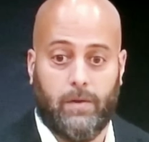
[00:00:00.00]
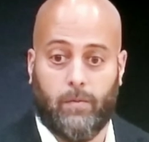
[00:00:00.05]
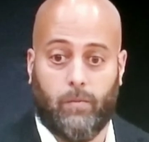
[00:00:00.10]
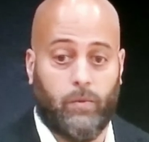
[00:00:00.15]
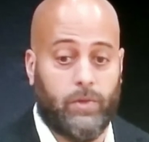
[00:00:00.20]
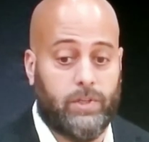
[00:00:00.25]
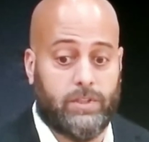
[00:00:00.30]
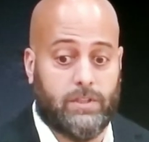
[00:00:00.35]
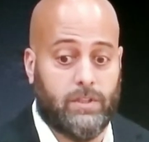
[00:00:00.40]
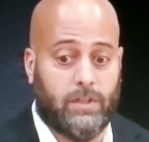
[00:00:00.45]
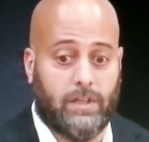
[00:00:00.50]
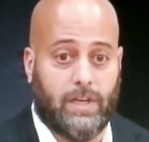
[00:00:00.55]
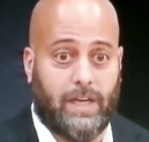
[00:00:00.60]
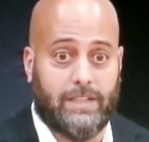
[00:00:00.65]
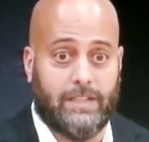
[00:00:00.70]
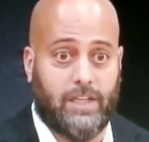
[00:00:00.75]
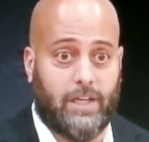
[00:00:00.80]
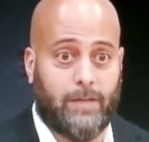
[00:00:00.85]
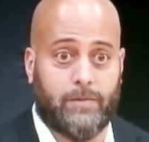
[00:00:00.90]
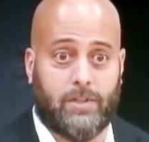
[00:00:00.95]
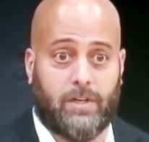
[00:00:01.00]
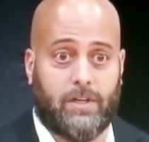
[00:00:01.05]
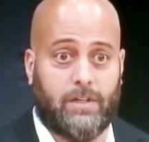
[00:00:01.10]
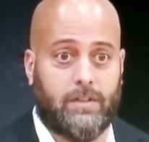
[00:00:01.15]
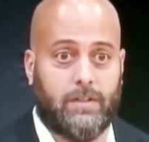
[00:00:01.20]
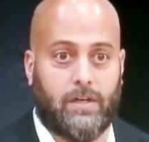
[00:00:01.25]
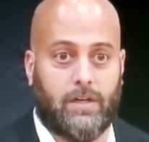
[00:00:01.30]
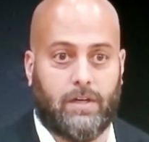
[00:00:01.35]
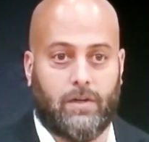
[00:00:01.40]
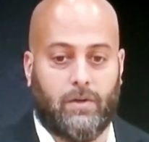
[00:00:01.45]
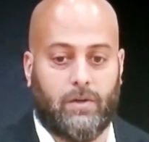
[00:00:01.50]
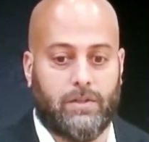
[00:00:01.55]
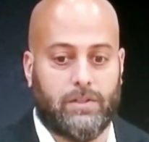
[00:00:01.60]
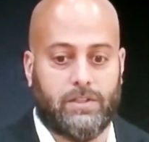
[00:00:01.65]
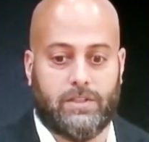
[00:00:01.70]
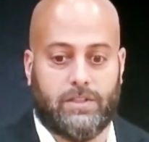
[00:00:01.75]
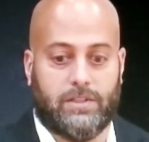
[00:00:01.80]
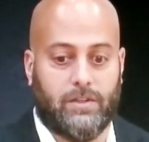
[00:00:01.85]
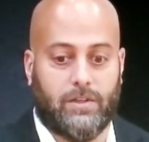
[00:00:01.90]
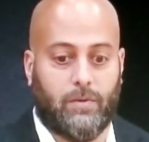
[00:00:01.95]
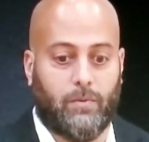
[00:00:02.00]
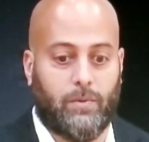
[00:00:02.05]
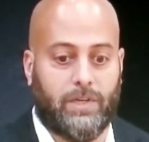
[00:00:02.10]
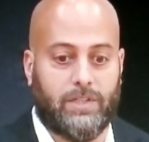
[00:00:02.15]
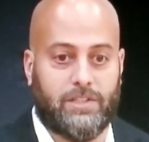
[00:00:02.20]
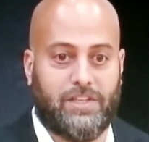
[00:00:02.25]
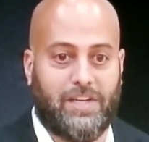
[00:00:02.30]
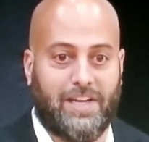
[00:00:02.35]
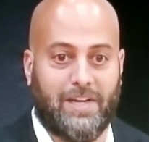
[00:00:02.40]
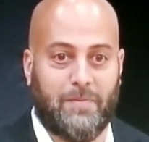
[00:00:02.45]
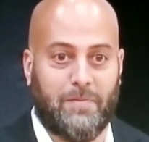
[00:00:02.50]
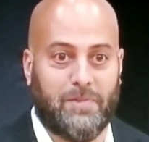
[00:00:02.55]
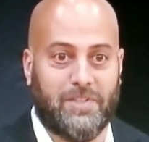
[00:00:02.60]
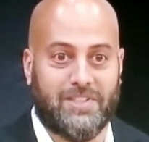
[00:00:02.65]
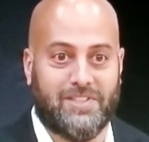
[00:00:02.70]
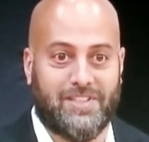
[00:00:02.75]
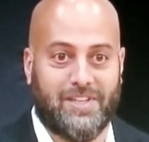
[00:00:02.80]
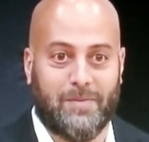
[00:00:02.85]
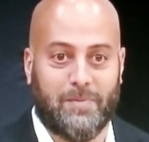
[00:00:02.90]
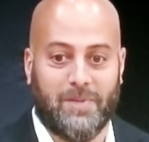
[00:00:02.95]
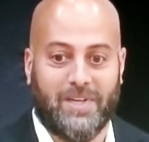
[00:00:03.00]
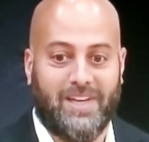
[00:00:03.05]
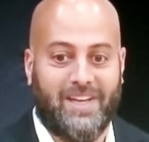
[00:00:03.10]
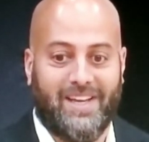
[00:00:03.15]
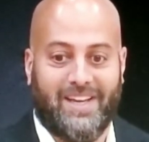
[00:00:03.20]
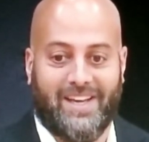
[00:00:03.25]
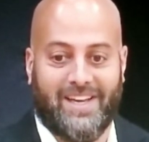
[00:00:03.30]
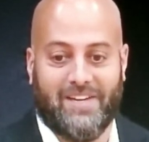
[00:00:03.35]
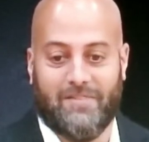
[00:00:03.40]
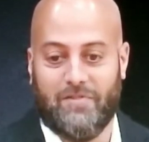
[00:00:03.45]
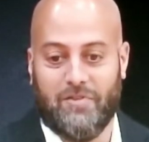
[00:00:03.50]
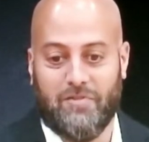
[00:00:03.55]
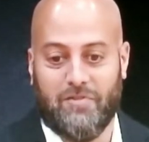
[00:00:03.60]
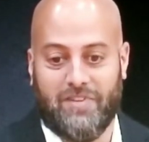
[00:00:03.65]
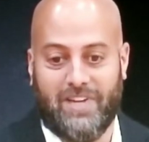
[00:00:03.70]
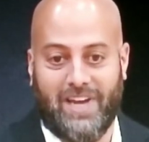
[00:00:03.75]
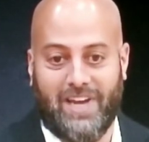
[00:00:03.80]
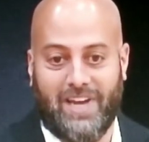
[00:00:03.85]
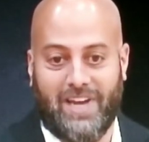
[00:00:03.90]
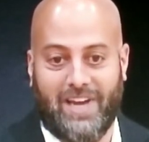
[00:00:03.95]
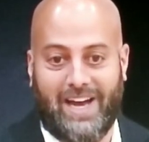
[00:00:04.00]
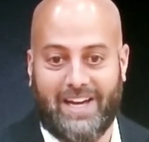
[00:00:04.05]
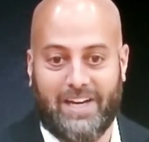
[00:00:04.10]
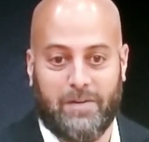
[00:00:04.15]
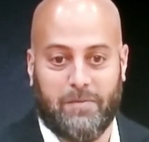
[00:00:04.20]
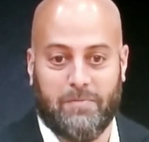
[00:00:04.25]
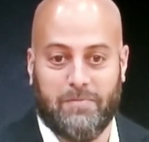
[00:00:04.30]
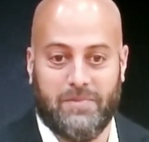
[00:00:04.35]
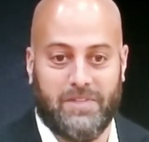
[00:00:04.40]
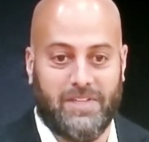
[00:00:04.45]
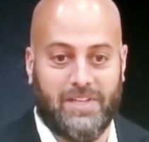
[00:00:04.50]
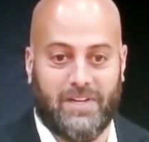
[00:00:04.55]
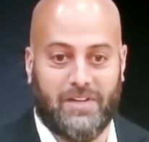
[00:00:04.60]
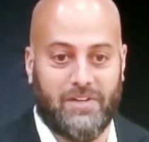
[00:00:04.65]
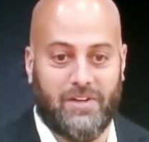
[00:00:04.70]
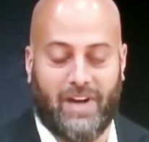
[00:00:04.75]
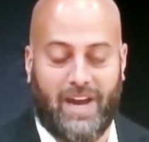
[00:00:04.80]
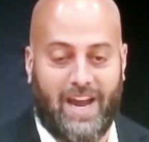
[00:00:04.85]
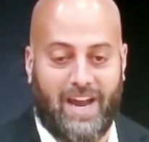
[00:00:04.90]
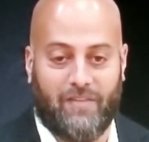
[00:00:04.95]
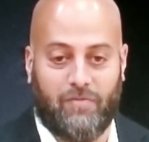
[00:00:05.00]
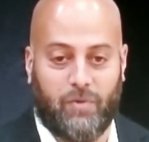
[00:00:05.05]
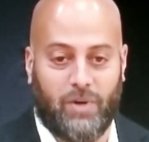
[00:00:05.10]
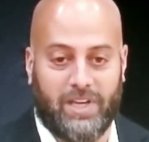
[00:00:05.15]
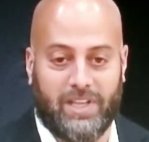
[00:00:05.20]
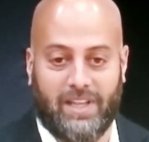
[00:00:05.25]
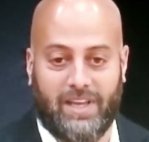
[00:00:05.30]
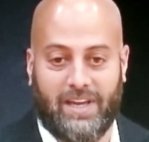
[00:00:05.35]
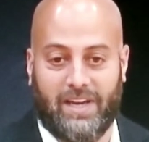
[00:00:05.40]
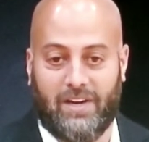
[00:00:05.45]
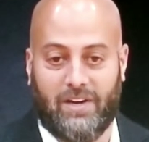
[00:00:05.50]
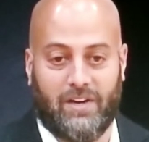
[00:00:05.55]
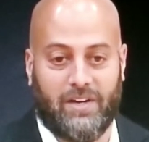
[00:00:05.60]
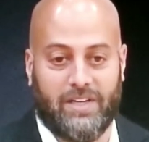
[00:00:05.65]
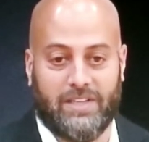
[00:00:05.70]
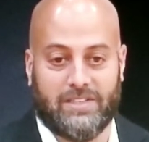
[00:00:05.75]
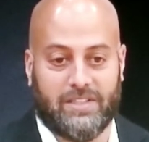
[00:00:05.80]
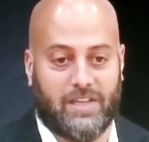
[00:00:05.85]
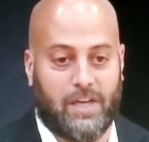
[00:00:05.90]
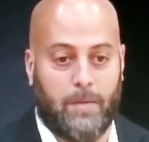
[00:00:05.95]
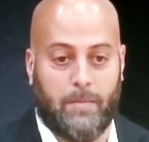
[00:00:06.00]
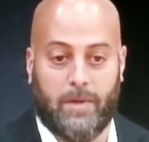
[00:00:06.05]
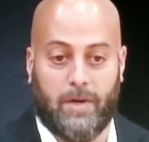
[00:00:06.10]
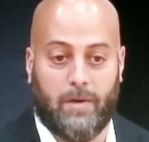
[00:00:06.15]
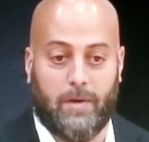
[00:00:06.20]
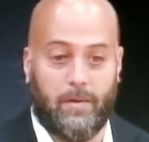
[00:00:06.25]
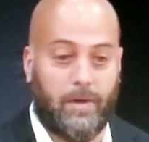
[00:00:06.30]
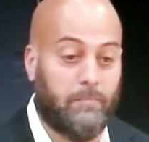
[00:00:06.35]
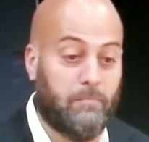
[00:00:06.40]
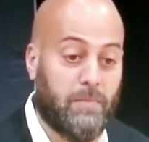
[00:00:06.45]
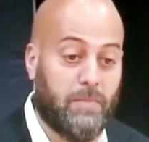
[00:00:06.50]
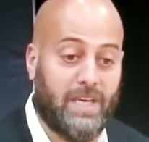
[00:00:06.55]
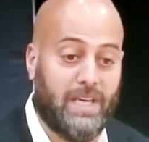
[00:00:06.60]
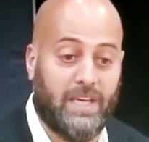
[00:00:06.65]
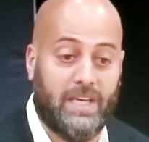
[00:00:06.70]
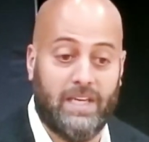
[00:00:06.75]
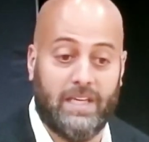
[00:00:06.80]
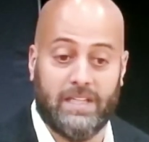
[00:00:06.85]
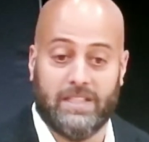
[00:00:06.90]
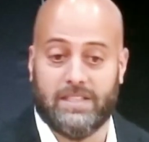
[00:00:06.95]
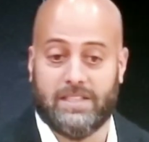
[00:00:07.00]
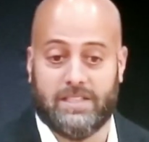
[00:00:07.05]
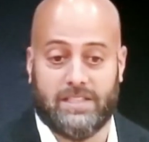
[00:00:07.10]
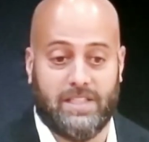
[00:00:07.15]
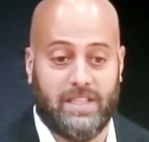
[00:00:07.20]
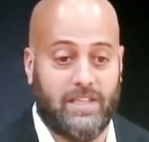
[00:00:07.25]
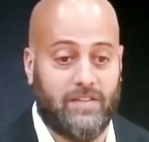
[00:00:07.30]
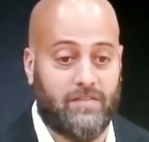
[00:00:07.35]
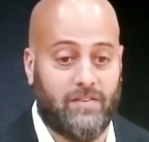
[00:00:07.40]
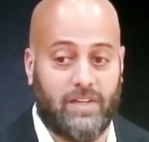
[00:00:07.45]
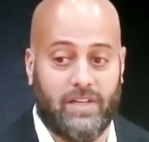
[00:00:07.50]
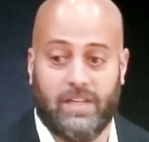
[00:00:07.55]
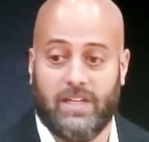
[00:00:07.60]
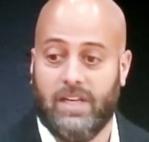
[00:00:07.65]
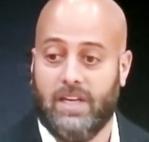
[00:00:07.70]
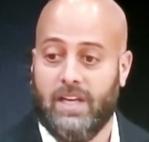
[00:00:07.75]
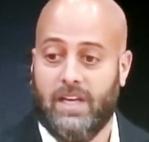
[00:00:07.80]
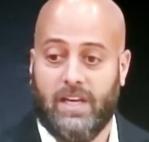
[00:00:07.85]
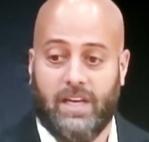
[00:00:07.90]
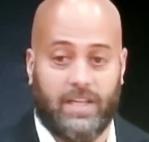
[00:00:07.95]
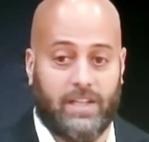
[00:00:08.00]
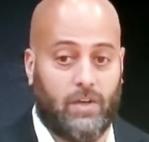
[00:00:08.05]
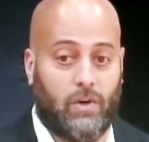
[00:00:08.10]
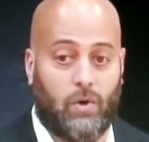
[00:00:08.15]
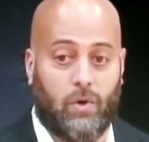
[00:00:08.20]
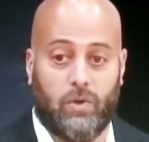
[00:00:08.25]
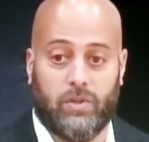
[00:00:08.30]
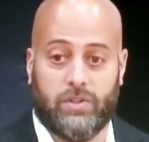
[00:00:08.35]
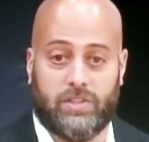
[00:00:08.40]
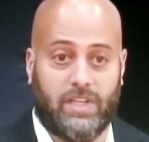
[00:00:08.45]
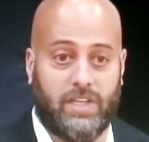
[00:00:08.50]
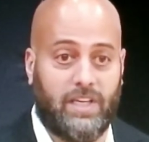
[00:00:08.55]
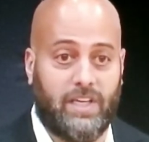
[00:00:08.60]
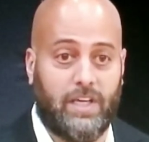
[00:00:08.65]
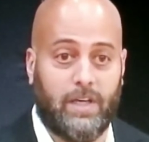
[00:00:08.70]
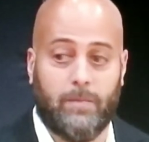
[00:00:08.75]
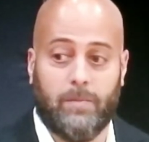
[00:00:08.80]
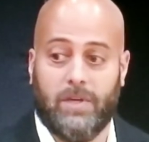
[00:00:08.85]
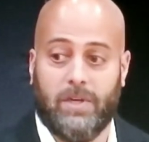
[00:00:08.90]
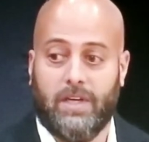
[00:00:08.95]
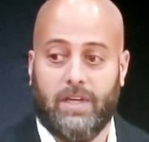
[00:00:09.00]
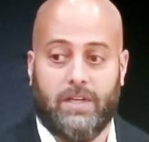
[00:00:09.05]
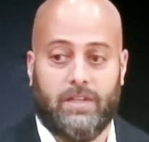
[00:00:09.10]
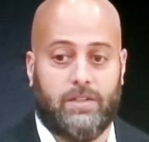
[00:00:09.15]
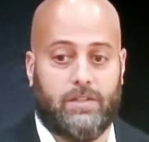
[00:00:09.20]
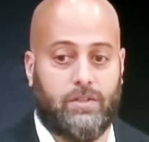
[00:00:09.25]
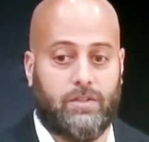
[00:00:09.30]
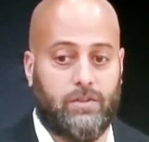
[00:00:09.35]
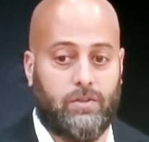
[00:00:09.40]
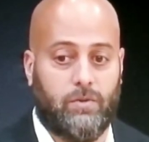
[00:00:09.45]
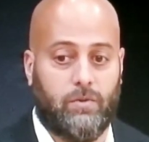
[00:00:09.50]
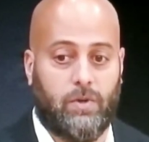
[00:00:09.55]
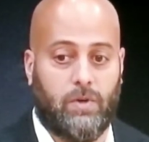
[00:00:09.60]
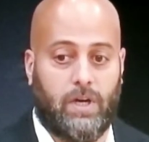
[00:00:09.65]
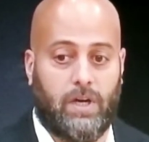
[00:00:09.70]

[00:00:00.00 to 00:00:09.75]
We still got James Harden. Our goal is still to win a championship. And if you've got him, you know, you're halfway there, and it's coming on me and Steven and the whole team to